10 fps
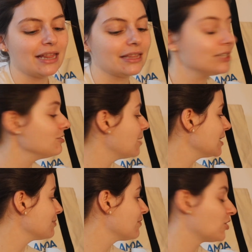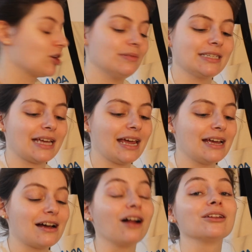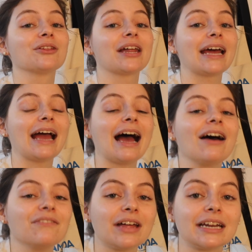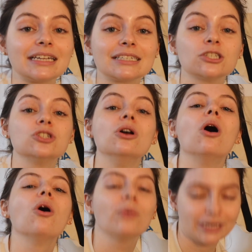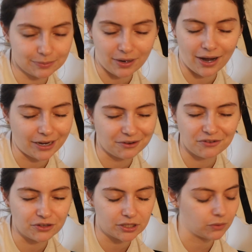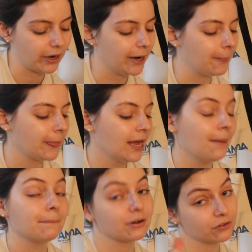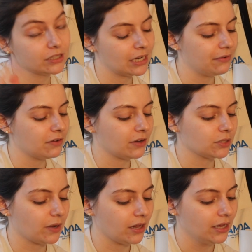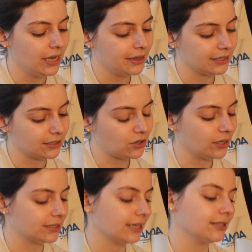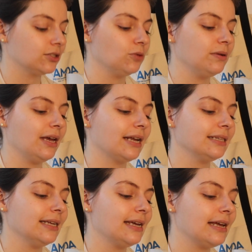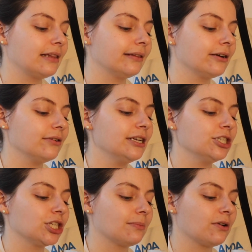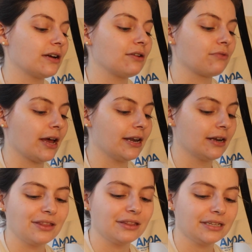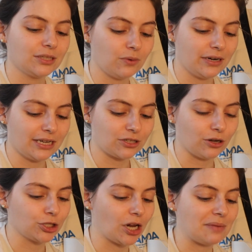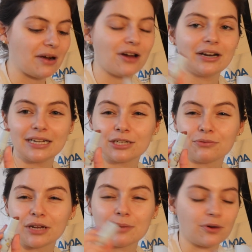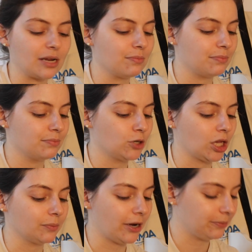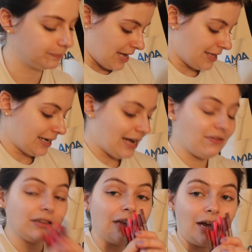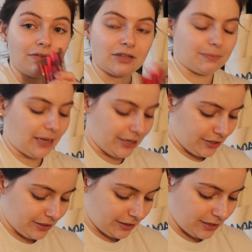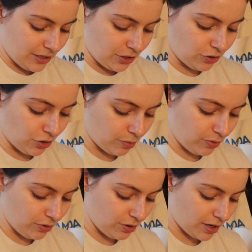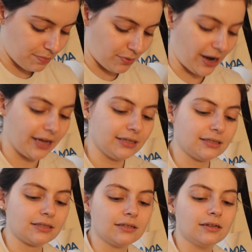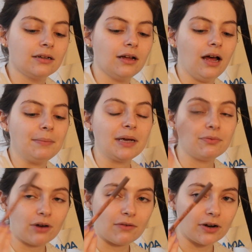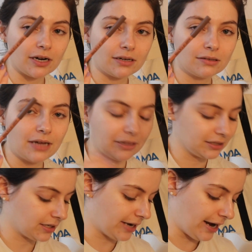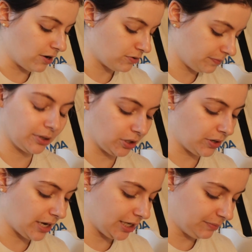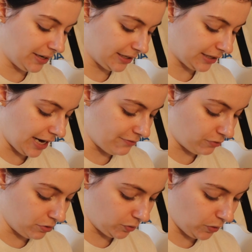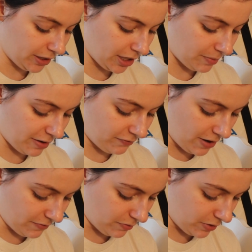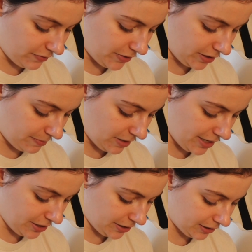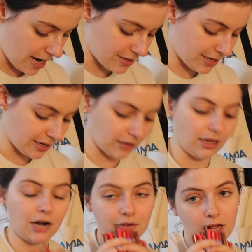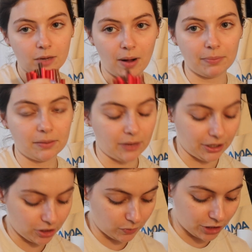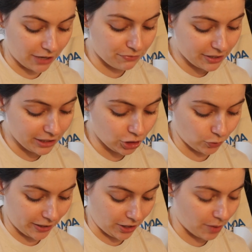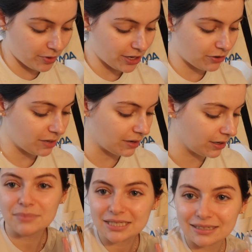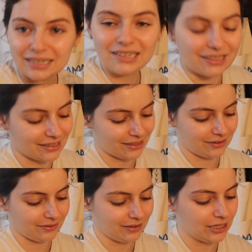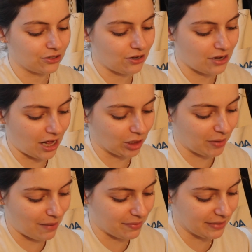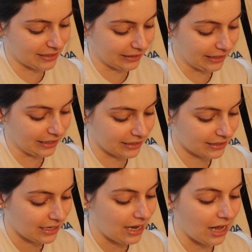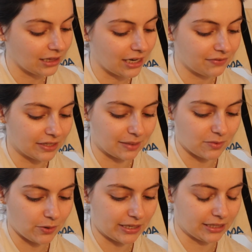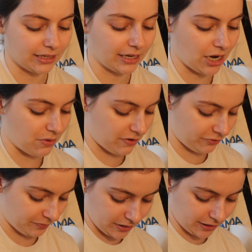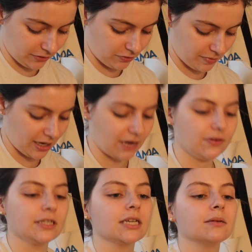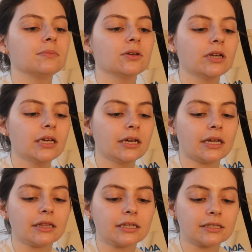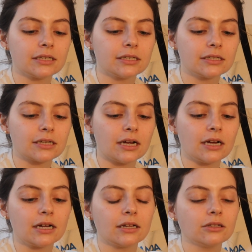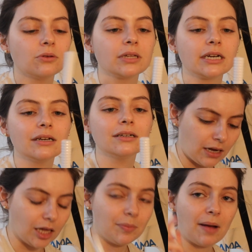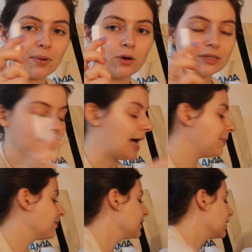This reminds me of an Urban Decay color that I have that is so expired. I refuse to wear it, but I refuse to get rid of it as well. This is called Santa Snoopy, and it's like a glittery, shimmery red. And then this one is called Charlie Brown, and it's a really pretty chocolate brown. And then I have a lot of lip liners. Notable brands, Makeup Forever, Endless Cacao. Persona Cosmetics, I have Rosewood in here, my favorite one of their lip liners. And then a lot of ColourPop lip liners, which I really enjoy. They are pretty creamy. Miscellaneous. These are all ColourPop and Miscellaneous. A lot of these I'm going to let go of. This is from KVD Beauty, and this is Lolita. ColourPop Oh Snap, I really